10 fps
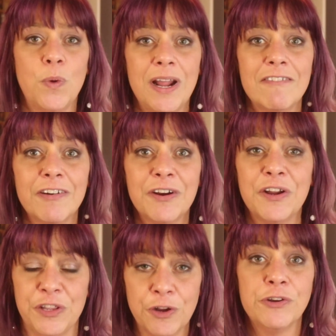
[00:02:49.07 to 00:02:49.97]
whatever
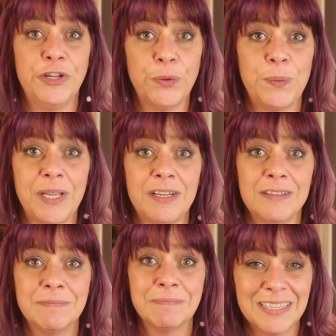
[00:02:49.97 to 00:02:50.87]
you're
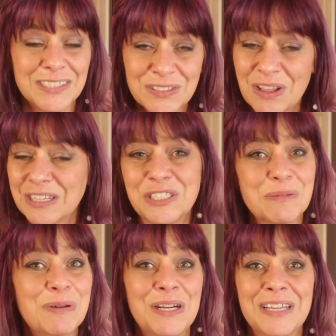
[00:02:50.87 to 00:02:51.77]
doing, as long as
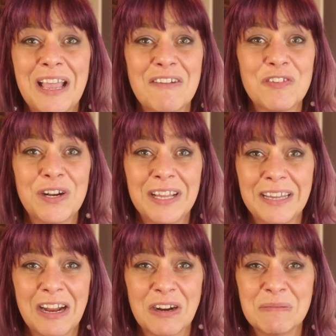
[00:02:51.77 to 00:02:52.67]
you're putting the effort in
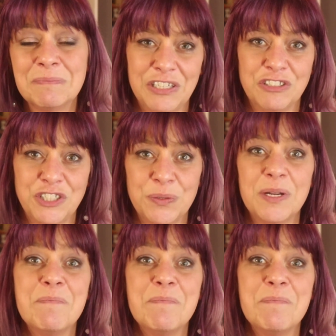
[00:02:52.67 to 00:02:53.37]
there, then you're doing